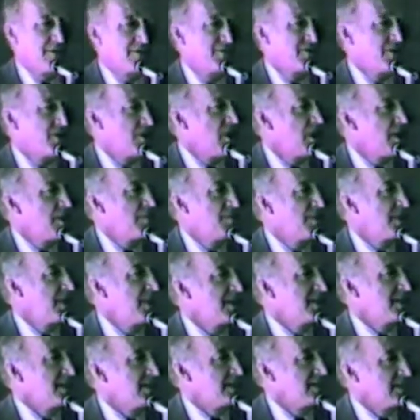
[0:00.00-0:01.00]
lived a lot of
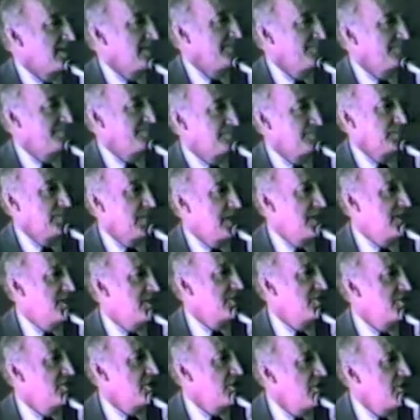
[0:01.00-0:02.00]
places. He says, "You